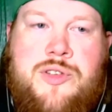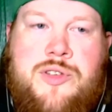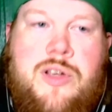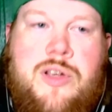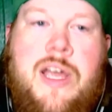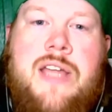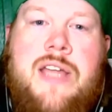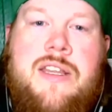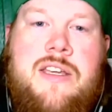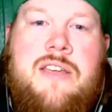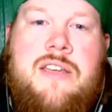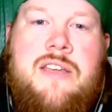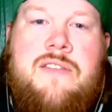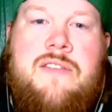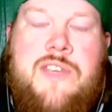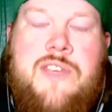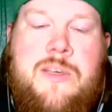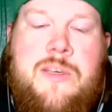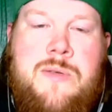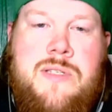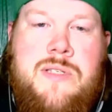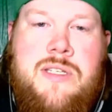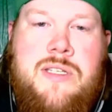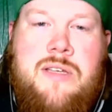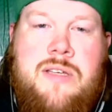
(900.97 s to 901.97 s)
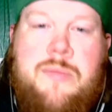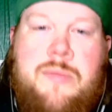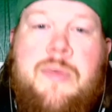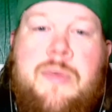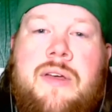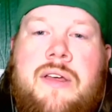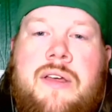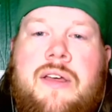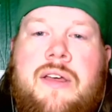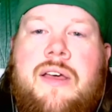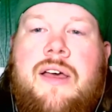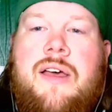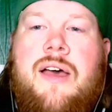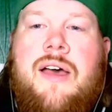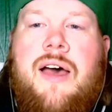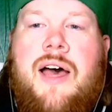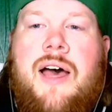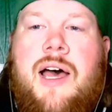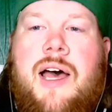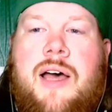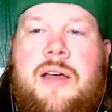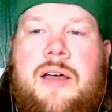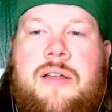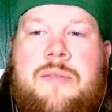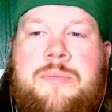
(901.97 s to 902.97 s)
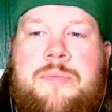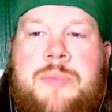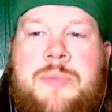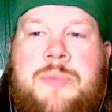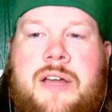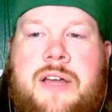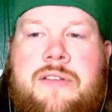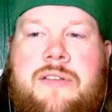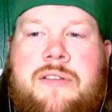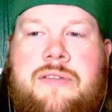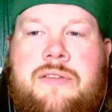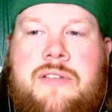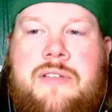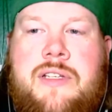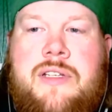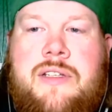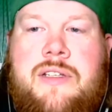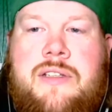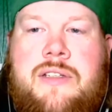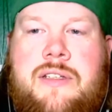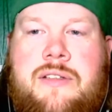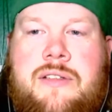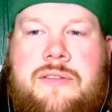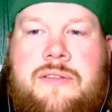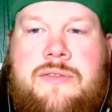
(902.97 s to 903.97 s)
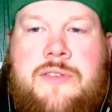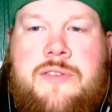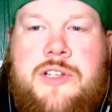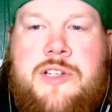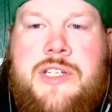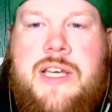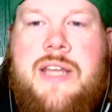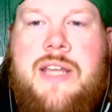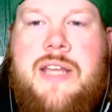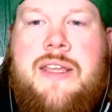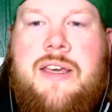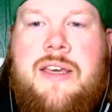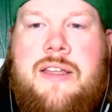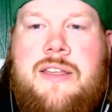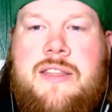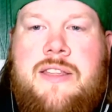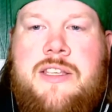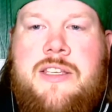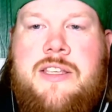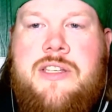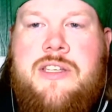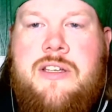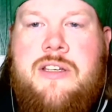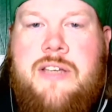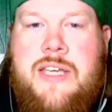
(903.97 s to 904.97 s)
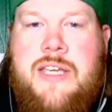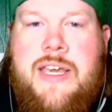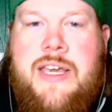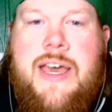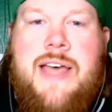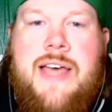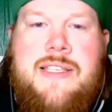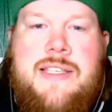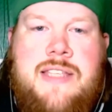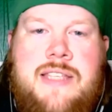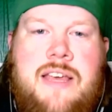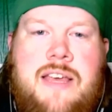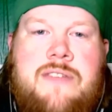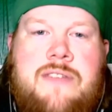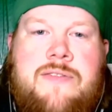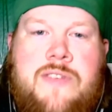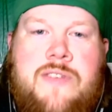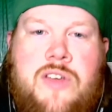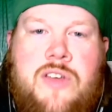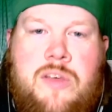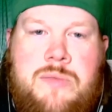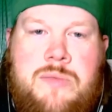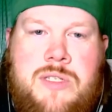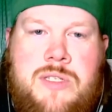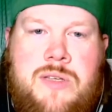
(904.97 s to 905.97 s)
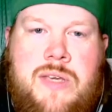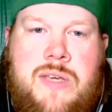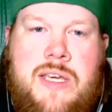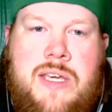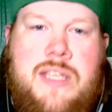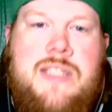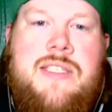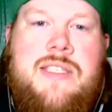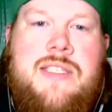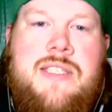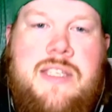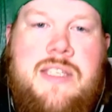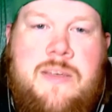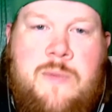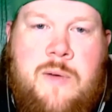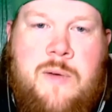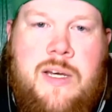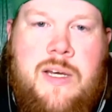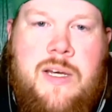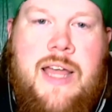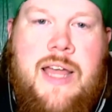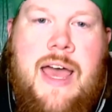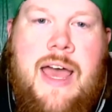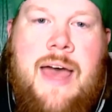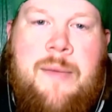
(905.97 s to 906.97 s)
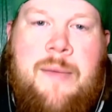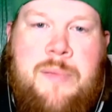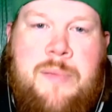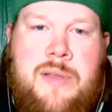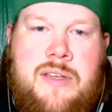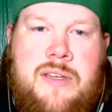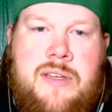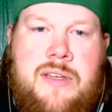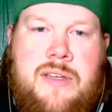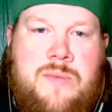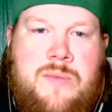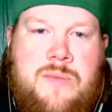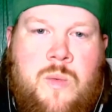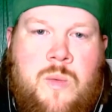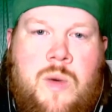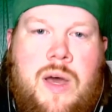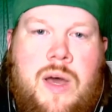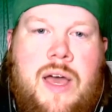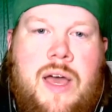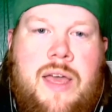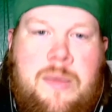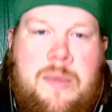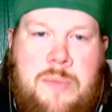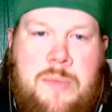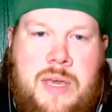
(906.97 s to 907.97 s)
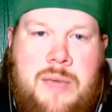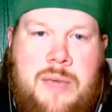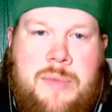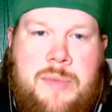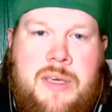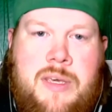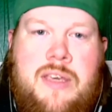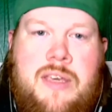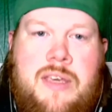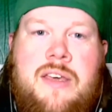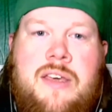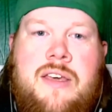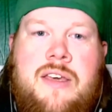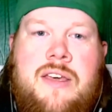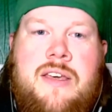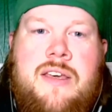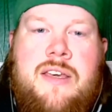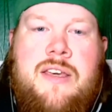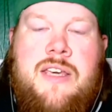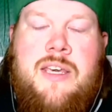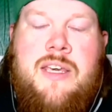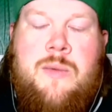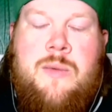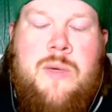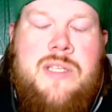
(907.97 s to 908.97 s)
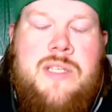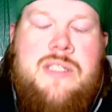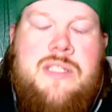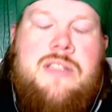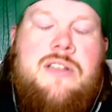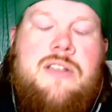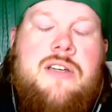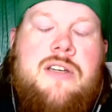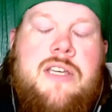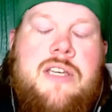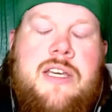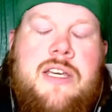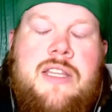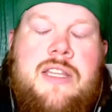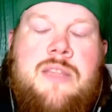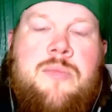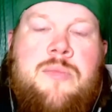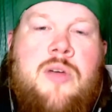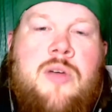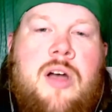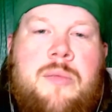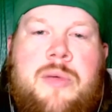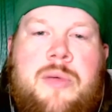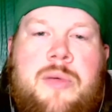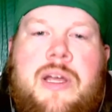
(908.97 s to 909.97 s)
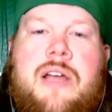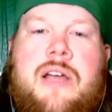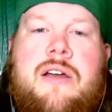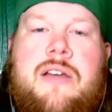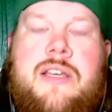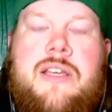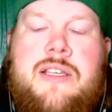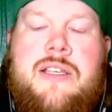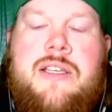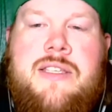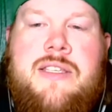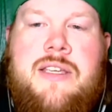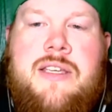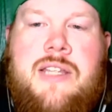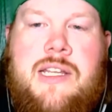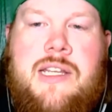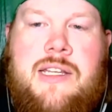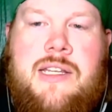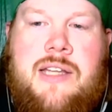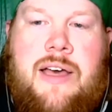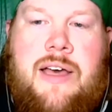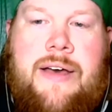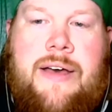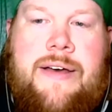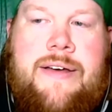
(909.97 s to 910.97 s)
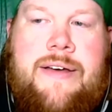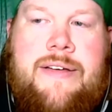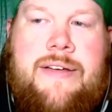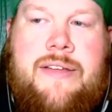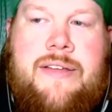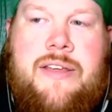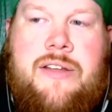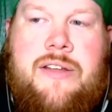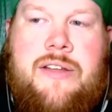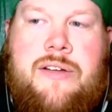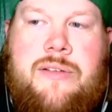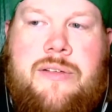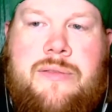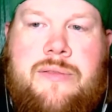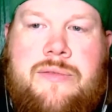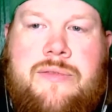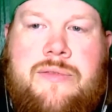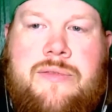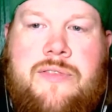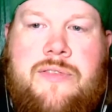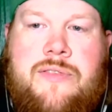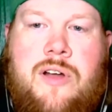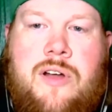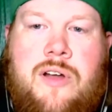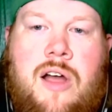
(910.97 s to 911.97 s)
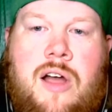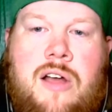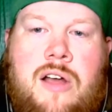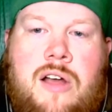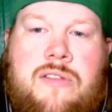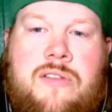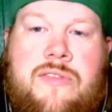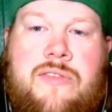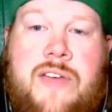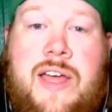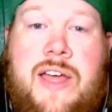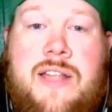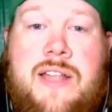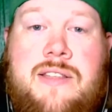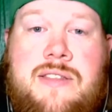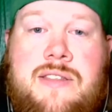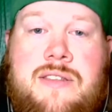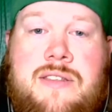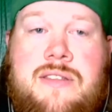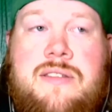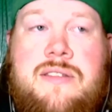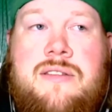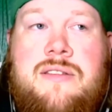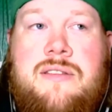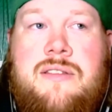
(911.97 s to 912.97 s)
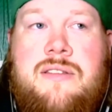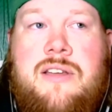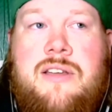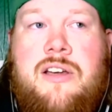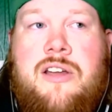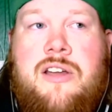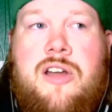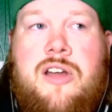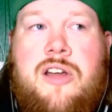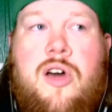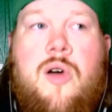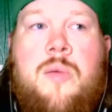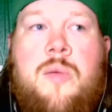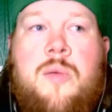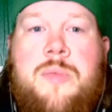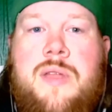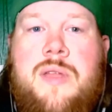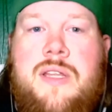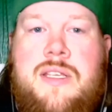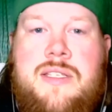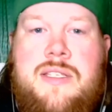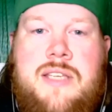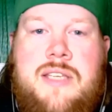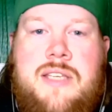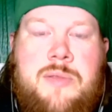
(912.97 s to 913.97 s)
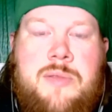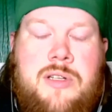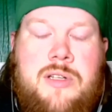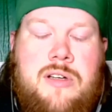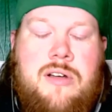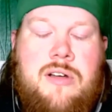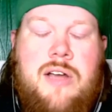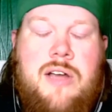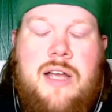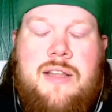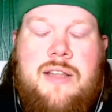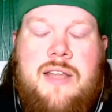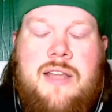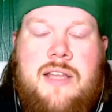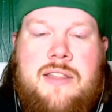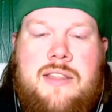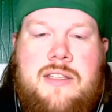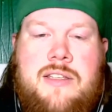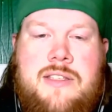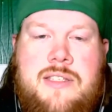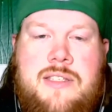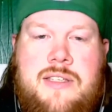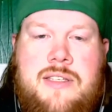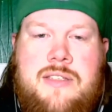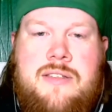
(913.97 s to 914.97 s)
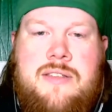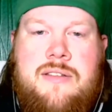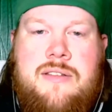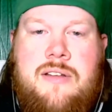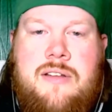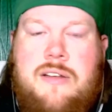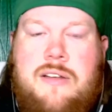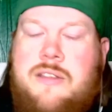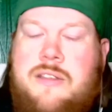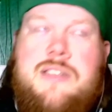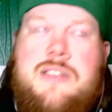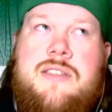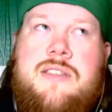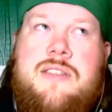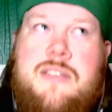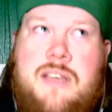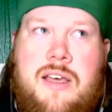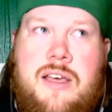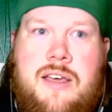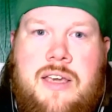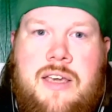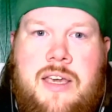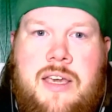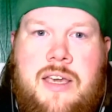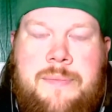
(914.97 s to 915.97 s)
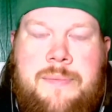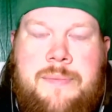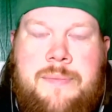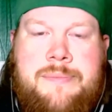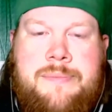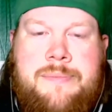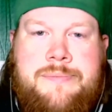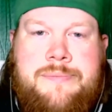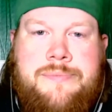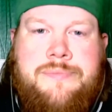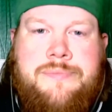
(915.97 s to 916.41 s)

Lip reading: trying to confuse him. But for Chad Kelly this year, he has that film, so he can see what happened and why maybe he wasn't looking at the proper areas. And for Argo fans, they're going to hope that he's able to correct that this season or this game.